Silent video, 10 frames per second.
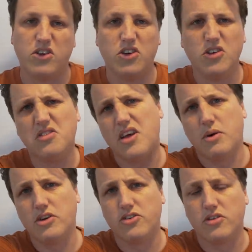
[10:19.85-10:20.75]
And you use that
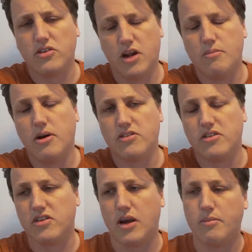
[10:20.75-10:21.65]
one during, you know, most
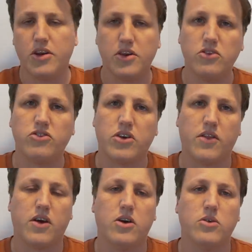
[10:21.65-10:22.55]
of the time when you use your
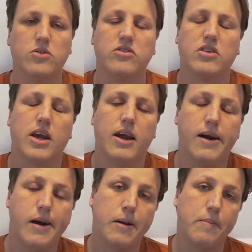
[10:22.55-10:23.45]
other hose,
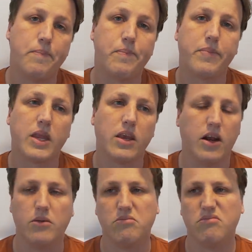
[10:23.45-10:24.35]
you
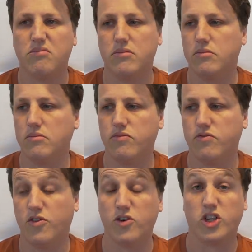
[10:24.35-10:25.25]
know,
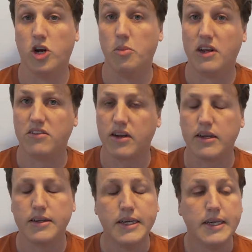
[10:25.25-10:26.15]
for show, basically.